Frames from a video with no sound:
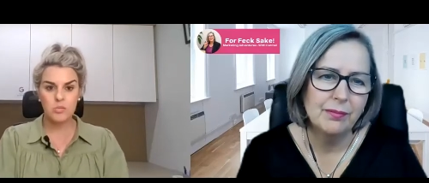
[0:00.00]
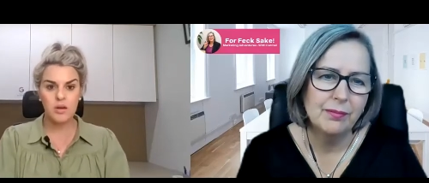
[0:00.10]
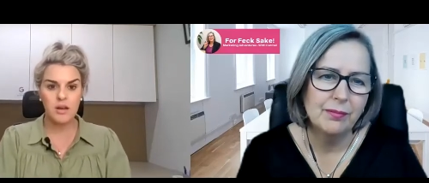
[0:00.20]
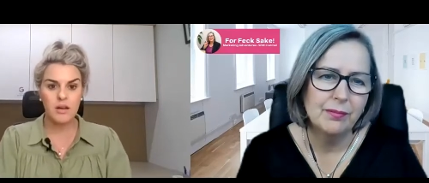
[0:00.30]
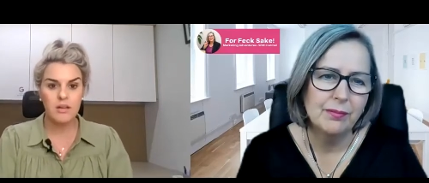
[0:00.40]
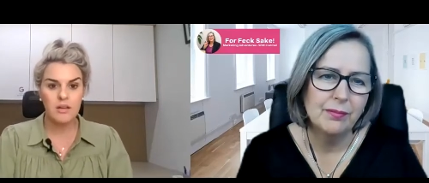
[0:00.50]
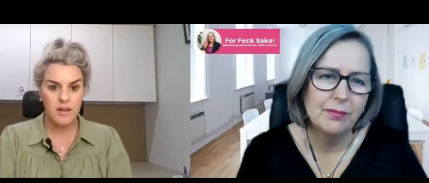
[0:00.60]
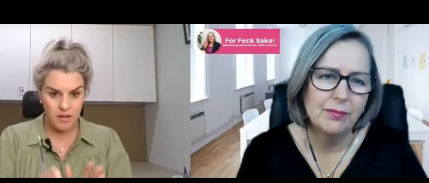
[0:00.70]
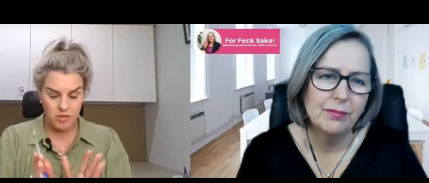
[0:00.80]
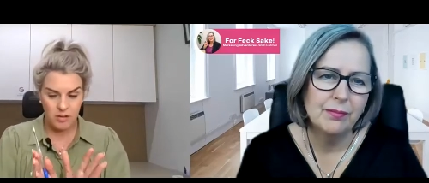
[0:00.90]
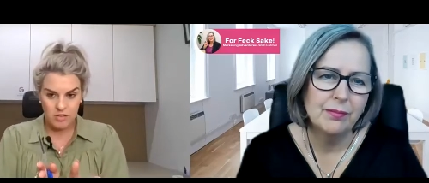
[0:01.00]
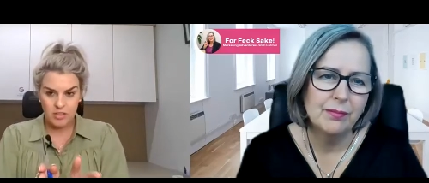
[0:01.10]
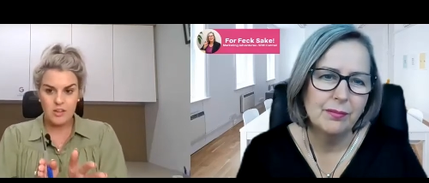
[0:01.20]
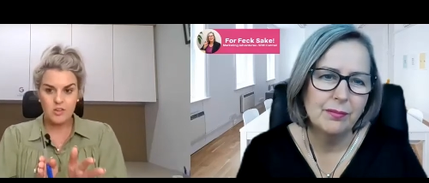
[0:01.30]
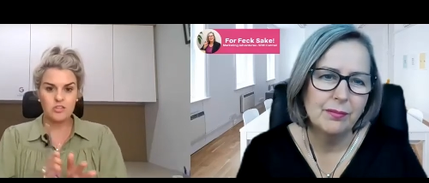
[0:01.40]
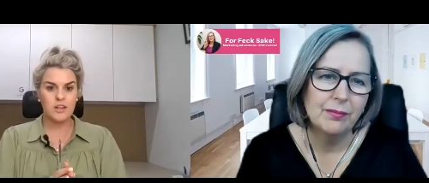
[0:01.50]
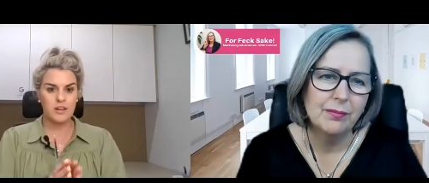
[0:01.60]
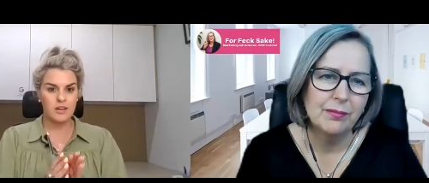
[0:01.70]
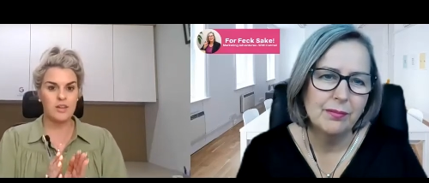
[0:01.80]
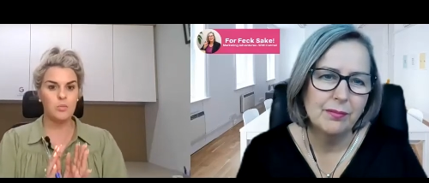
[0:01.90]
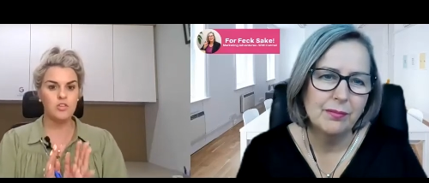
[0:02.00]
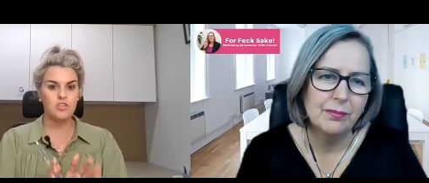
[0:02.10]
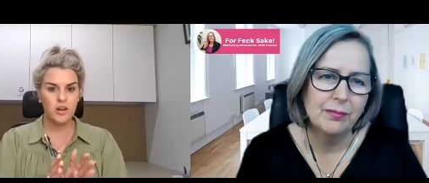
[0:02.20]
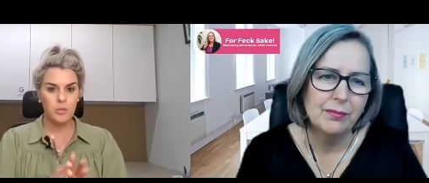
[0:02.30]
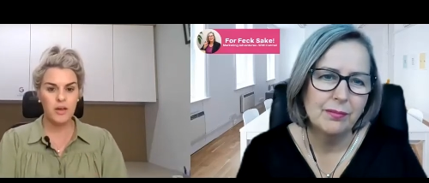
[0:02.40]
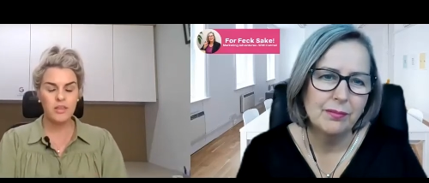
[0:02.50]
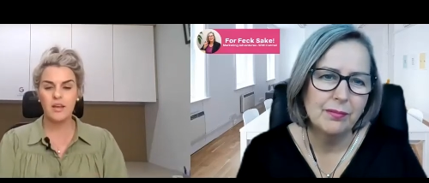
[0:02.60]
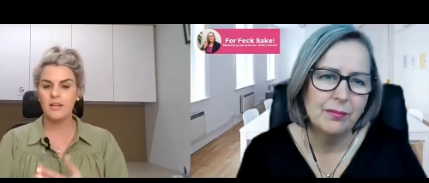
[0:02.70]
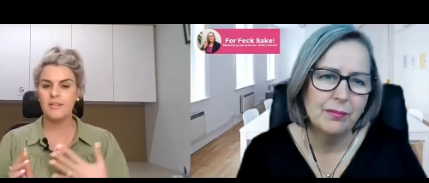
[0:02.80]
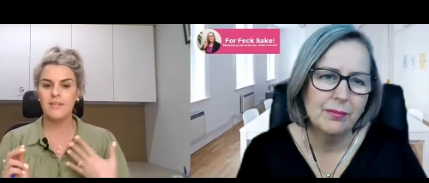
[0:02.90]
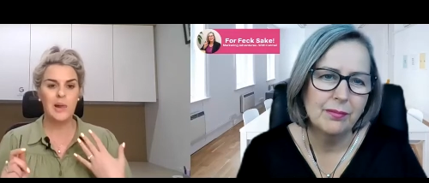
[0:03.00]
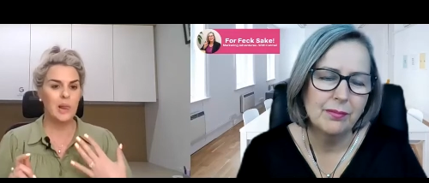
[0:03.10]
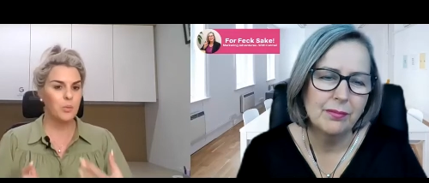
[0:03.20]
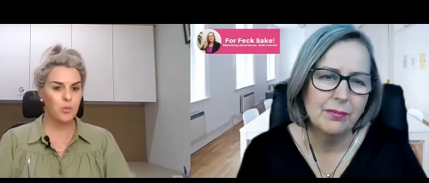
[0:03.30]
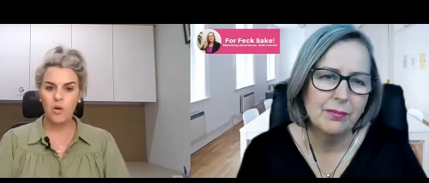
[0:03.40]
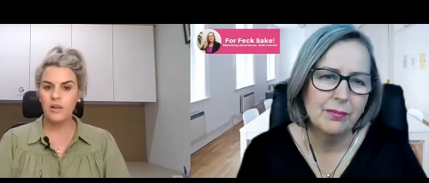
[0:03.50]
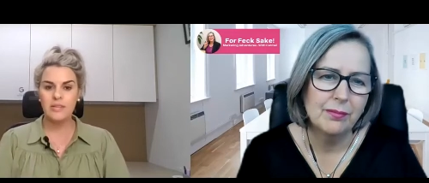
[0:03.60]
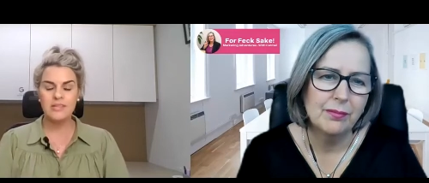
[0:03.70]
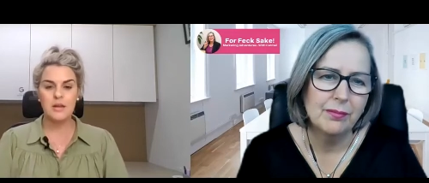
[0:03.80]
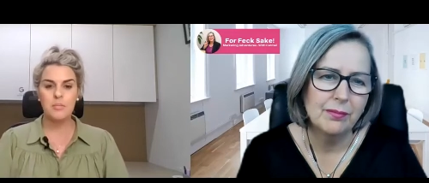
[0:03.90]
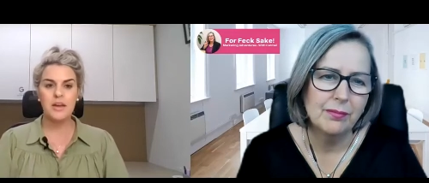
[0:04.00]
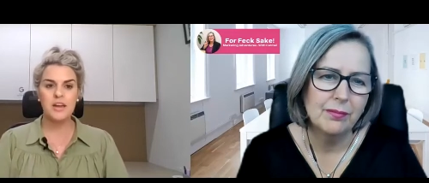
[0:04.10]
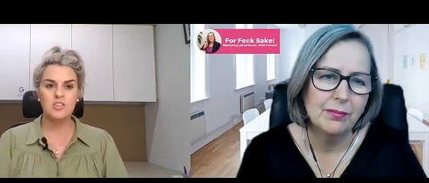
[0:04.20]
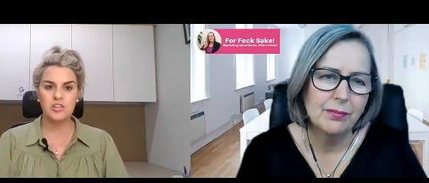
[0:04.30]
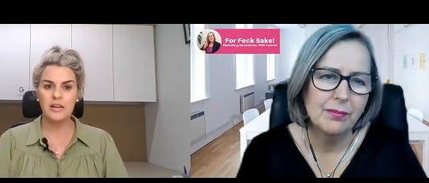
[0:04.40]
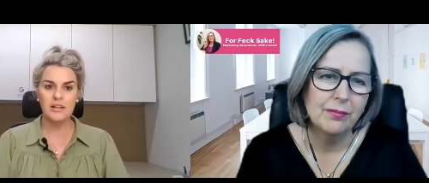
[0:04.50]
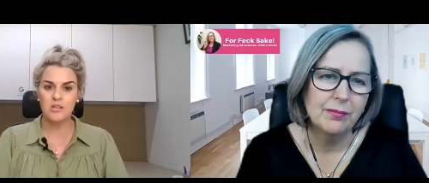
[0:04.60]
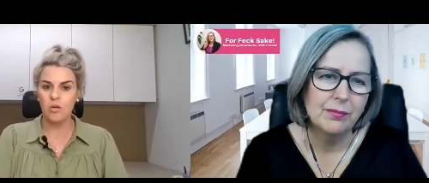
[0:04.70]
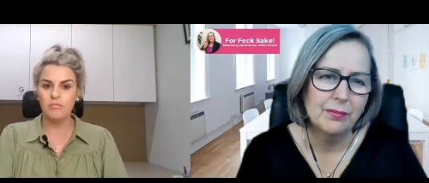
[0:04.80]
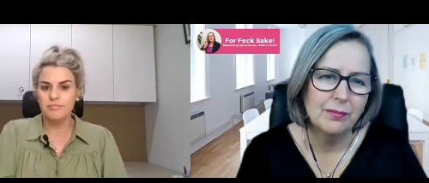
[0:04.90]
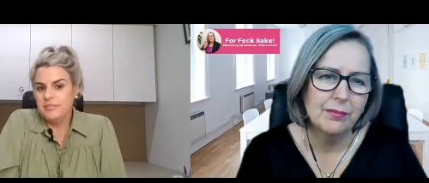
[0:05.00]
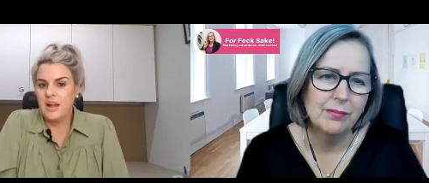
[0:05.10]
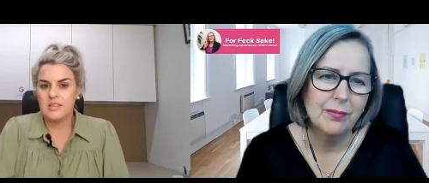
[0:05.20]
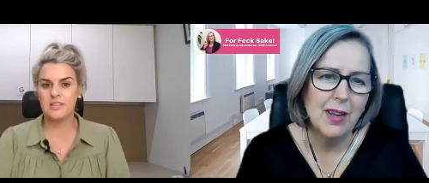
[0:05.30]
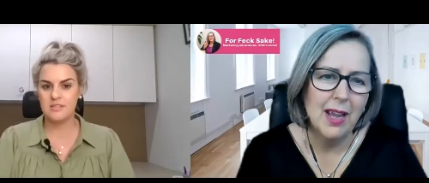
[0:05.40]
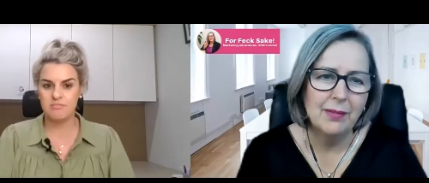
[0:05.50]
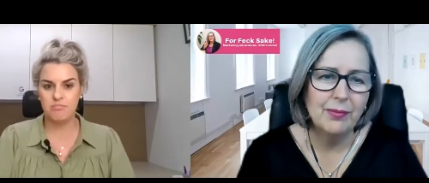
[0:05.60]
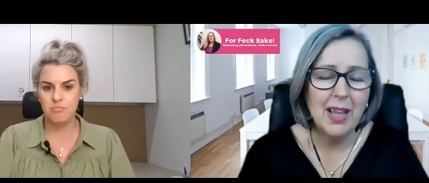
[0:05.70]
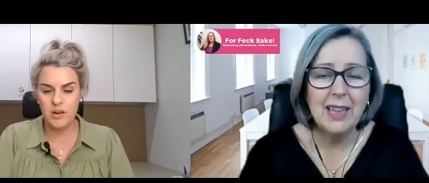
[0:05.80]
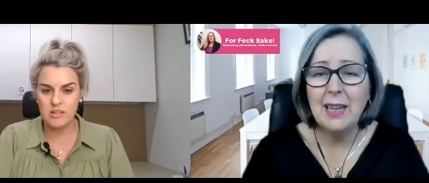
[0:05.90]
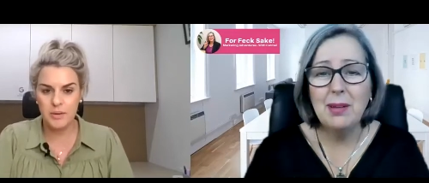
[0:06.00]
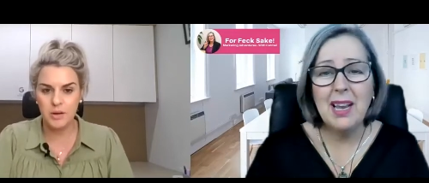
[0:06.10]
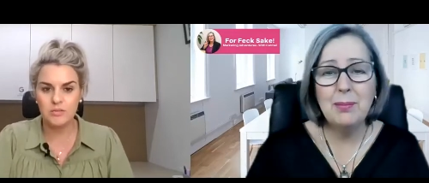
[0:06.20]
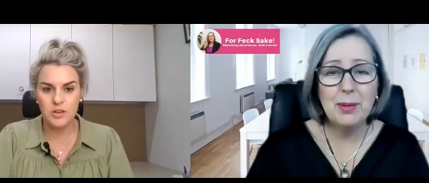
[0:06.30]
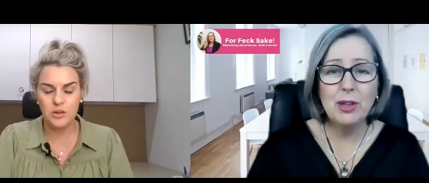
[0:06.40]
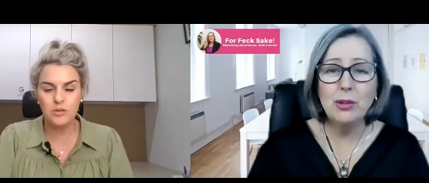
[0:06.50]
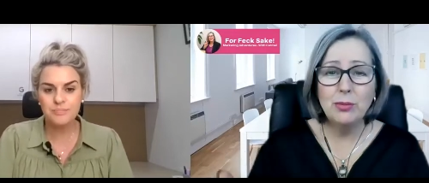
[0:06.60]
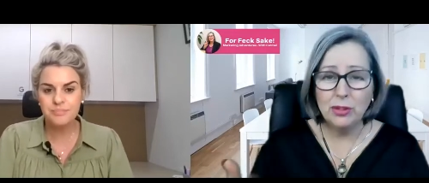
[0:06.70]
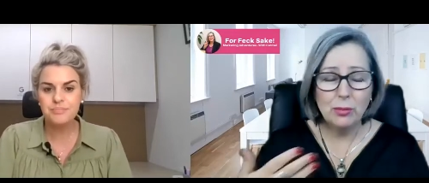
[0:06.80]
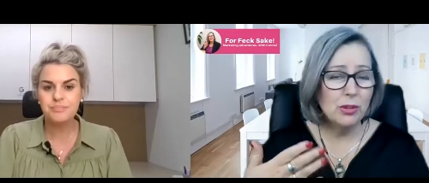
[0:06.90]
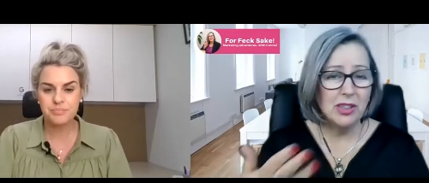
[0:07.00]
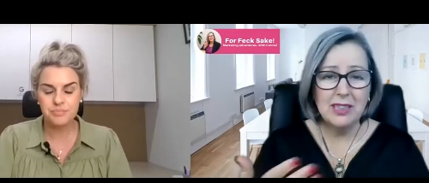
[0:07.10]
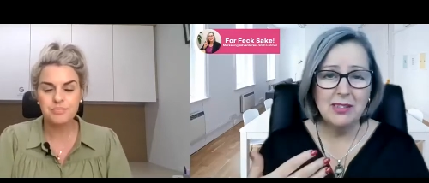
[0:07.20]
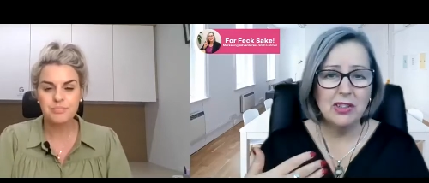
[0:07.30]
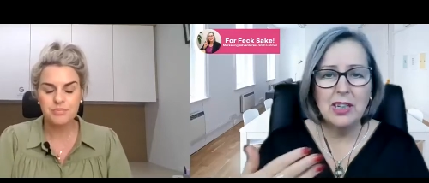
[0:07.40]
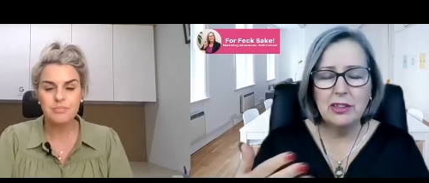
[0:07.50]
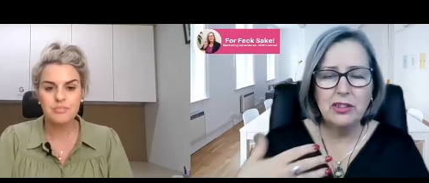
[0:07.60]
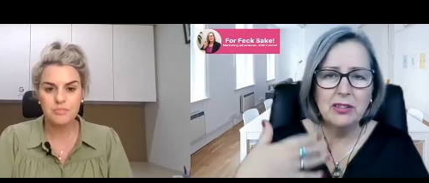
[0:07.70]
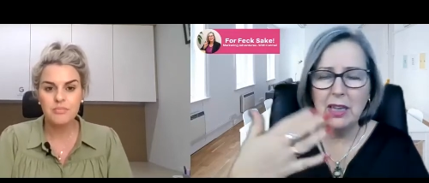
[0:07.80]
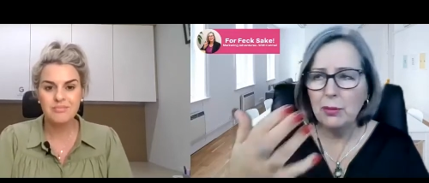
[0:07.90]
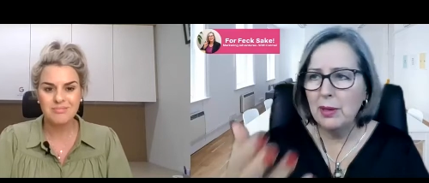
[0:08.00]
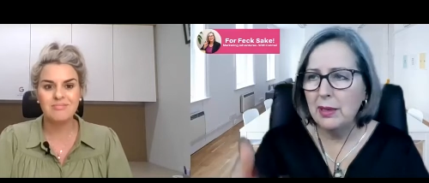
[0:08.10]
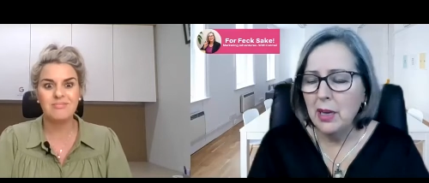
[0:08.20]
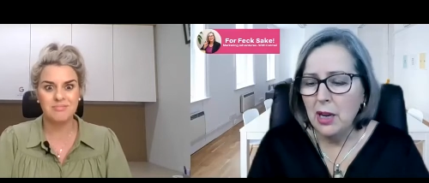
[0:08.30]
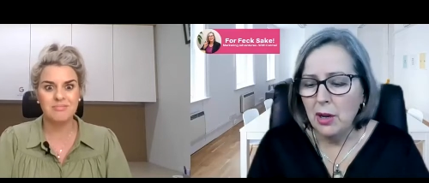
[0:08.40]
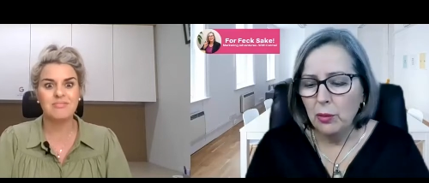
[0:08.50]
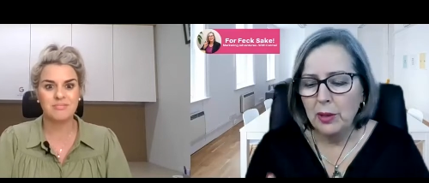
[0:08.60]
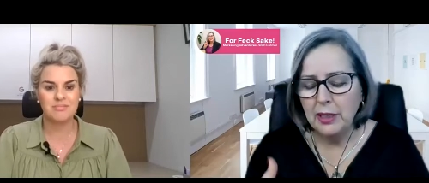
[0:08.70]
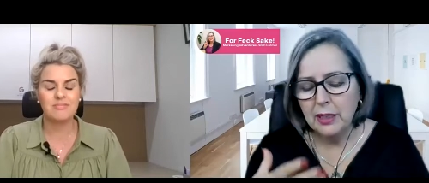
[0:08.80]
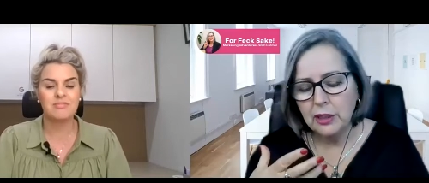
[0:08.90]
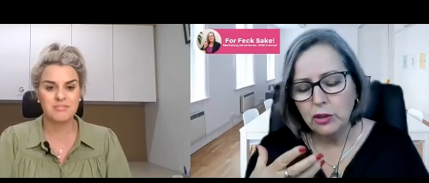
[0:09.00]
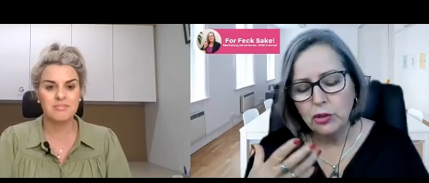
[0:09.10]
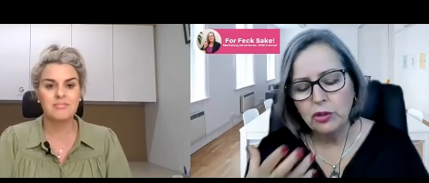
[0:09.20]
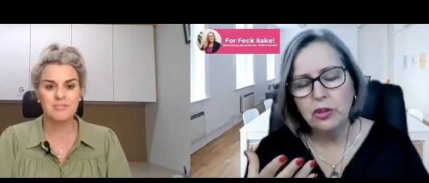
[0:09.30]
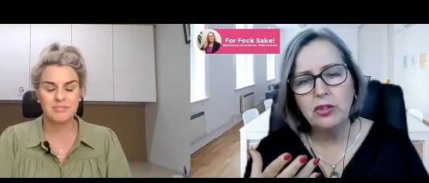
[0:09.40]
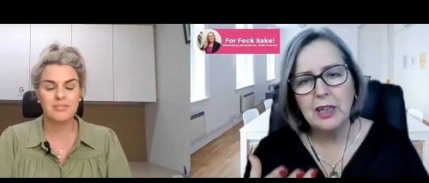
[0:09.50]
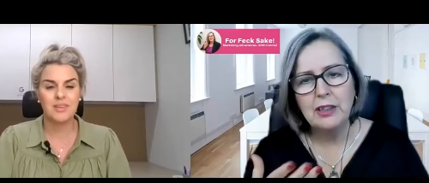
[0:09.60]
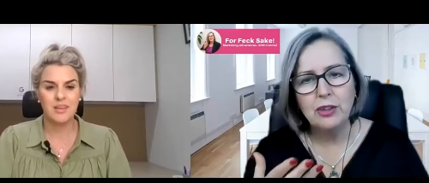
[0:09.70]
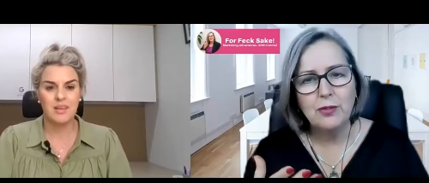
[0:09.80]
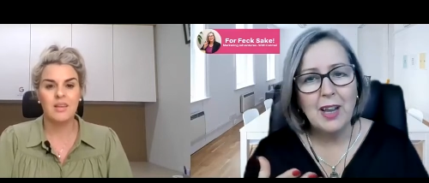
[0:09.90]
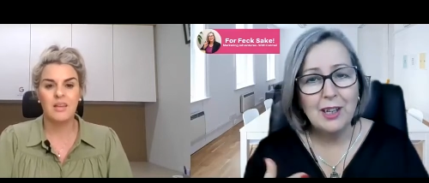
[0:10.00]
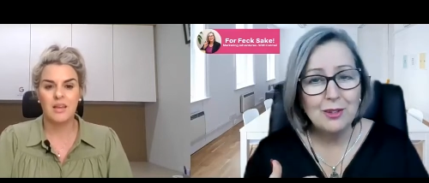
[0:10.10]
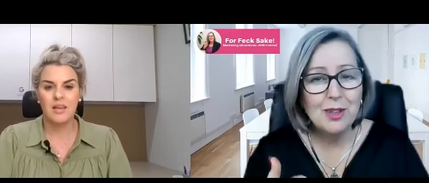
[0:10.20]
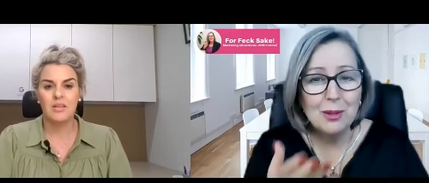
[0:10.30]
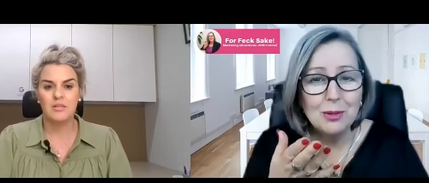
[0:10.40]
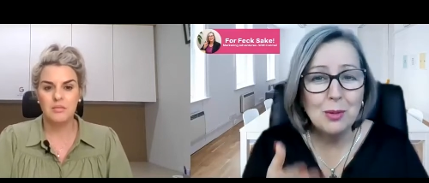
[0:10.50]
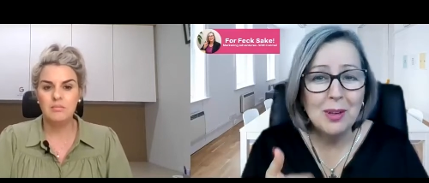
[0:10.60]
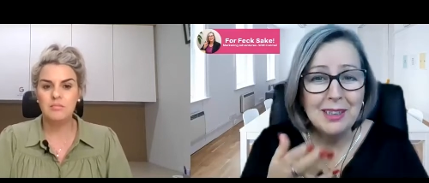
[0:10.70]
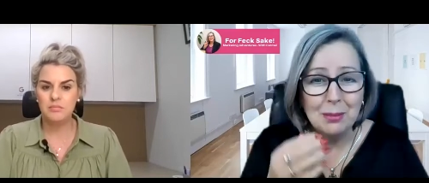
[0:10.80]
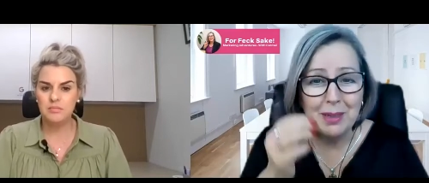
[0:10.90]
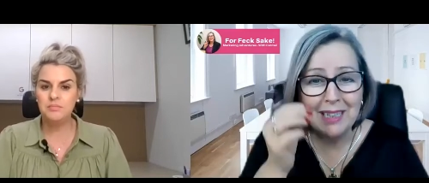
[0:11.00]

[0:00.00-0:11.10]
Speaker 1: to have that niche that I we gel with, and we're all on the same page, and let's go. That's
Speaker 2: yeah, and then it becomes so much easier, as you say, when when you can understand your values. And it was one of the mm.